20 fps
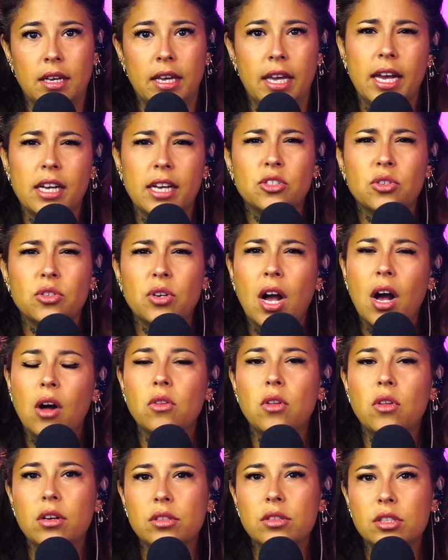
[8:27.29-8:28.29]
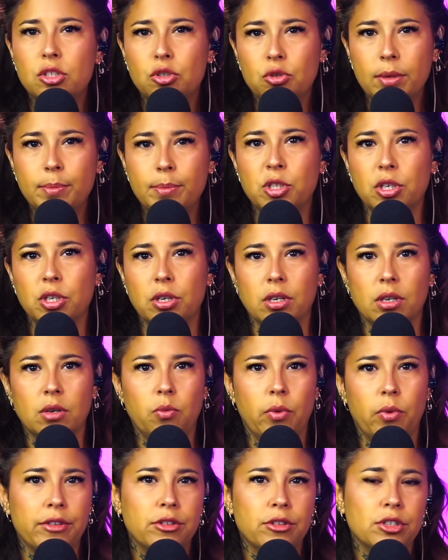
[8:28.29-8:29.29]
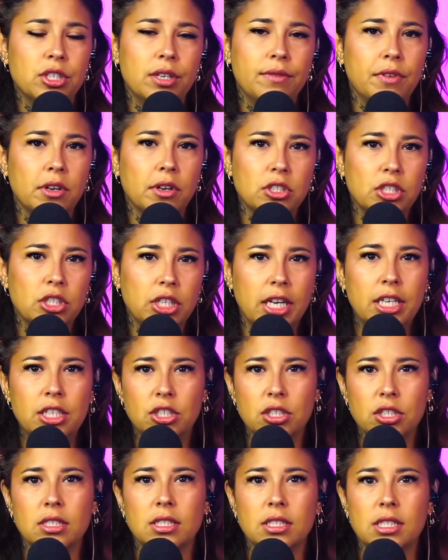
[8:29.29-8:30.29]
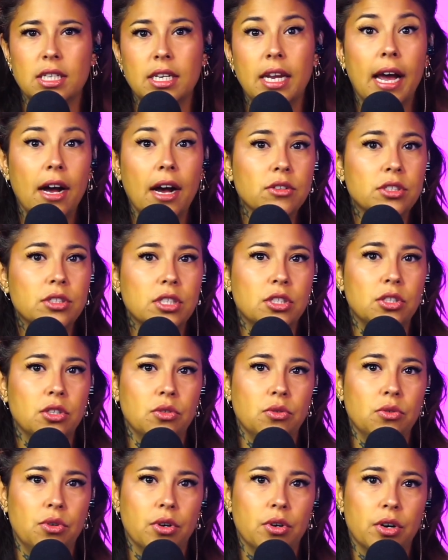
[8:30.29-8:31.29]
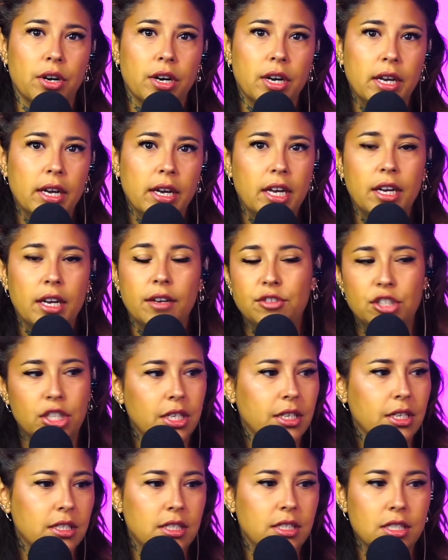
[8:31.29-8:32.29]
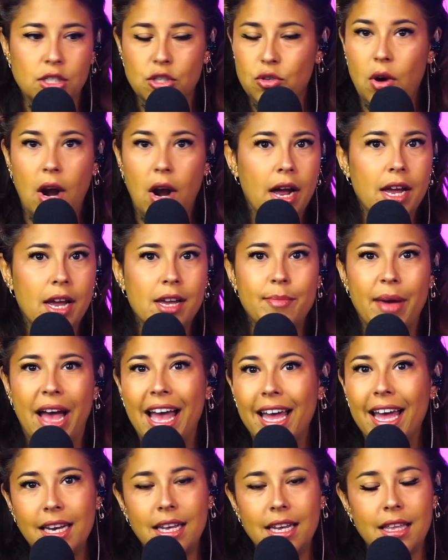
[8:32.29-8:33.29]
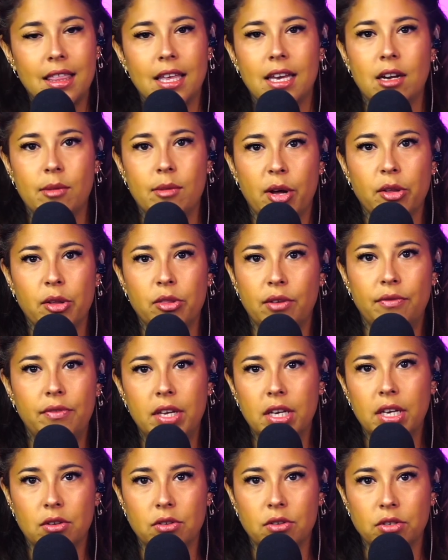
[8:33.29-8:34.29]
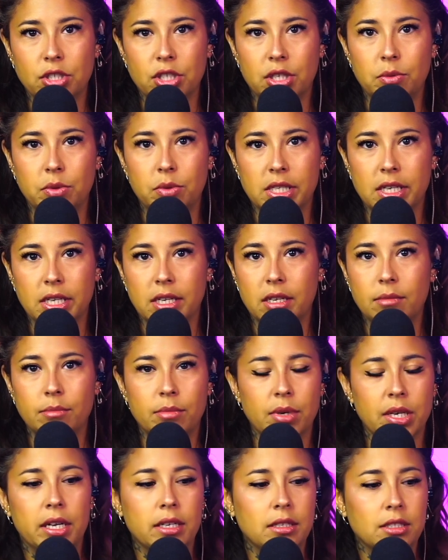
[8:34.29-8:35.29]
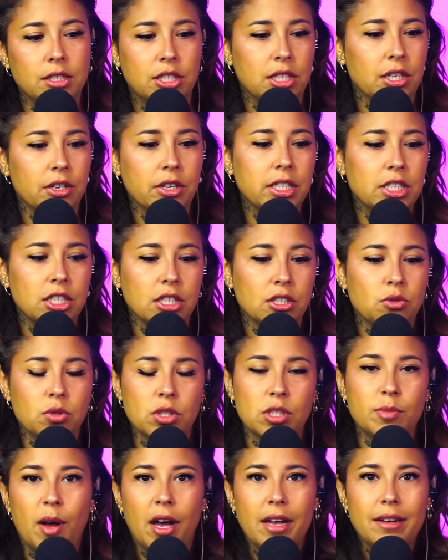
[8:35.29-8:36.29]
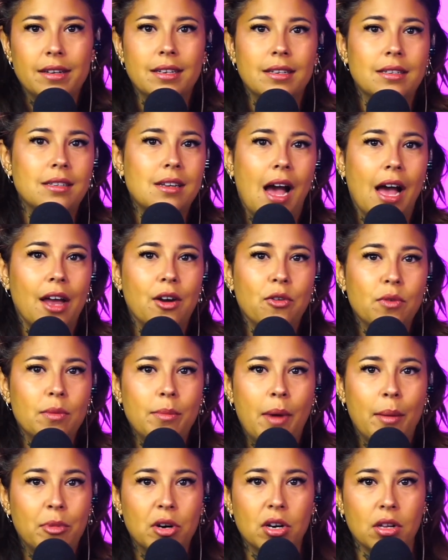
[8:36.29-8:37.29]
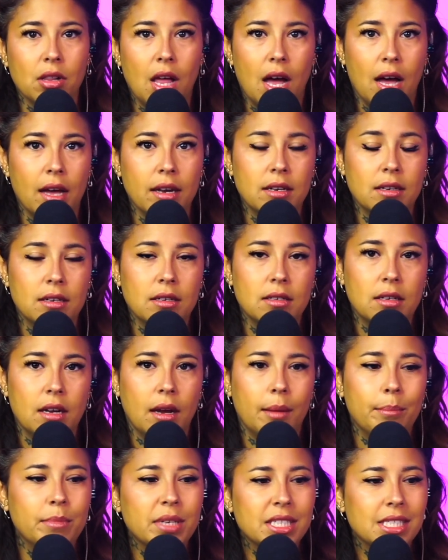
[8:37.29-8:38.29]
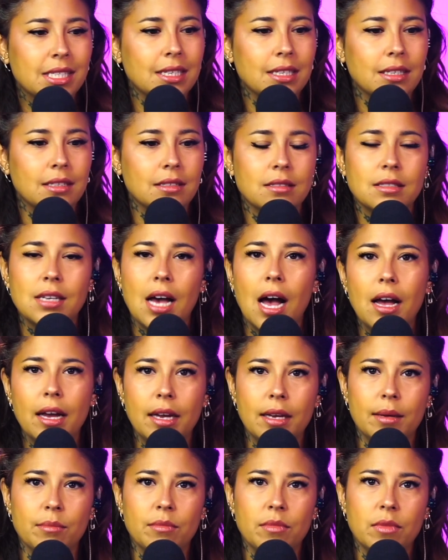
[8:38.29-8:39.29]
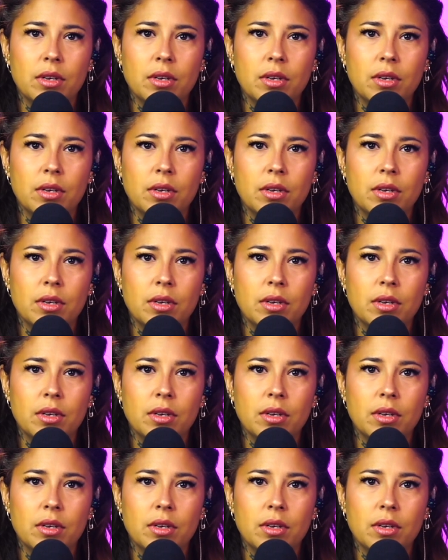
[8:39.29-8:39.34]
asked her how long the trip took, whether she felt changes in altitude, or if she could describe anything about the vehicle she was in. But Sherri just responded, "I don't remember a lot. I'm missing time.